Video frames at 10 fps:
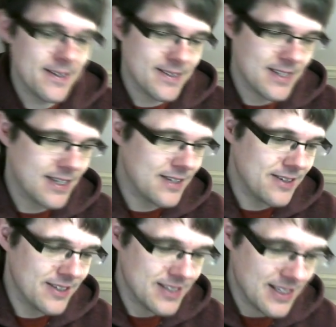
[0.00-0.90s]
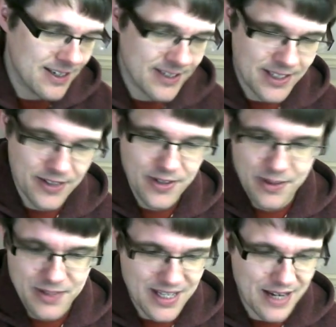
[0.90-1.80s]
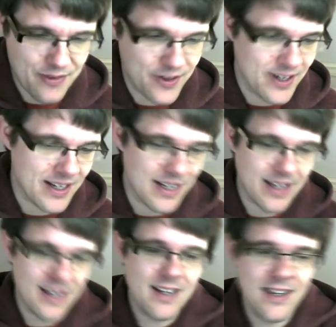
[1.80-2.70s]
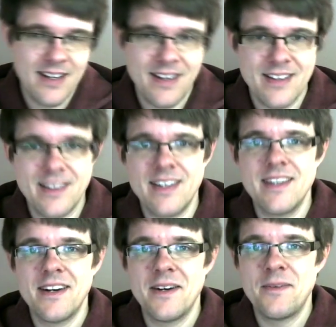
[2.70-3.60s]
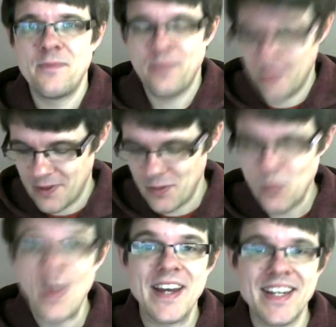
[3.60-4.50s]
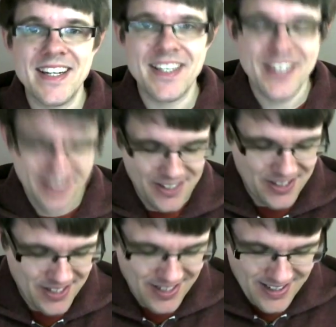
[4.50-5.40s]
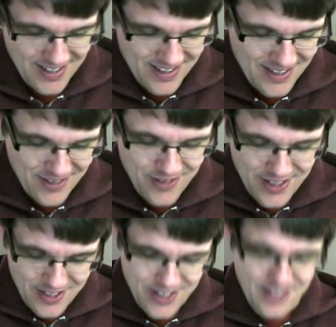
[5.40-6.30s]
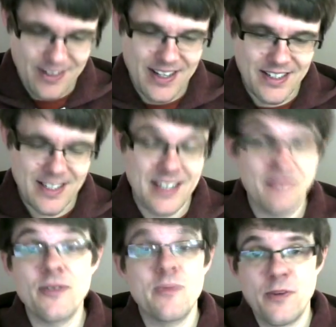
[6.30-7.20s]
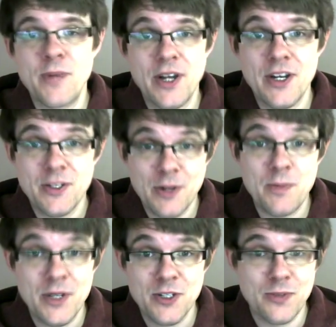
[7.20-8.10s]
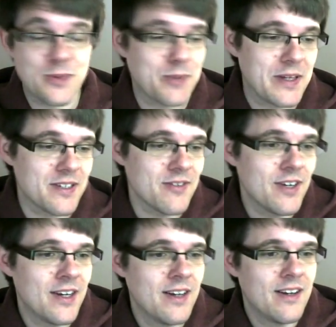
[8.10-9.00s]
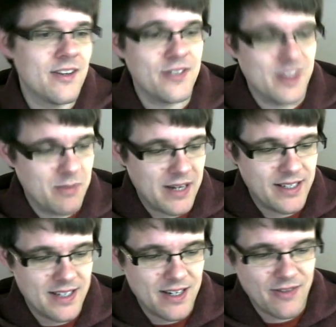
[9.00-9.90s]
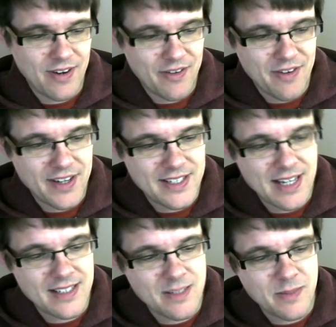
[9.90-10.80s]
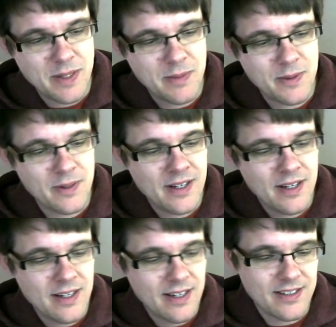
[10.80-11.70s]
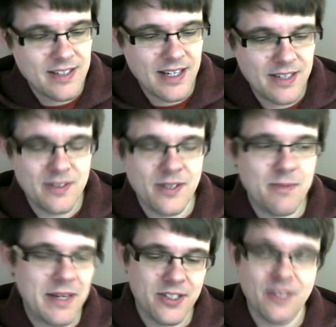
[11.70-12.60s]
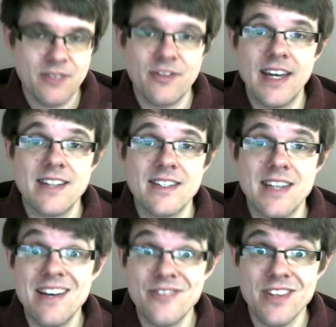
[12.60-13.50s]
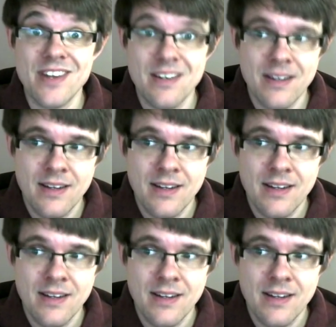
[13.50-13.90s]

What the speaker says: So there you go, 1993 was definitely the waning years of the Atari ST from a commercial perspective. Obviously plenty of very, very talented people continued to make stuff for the ST after that.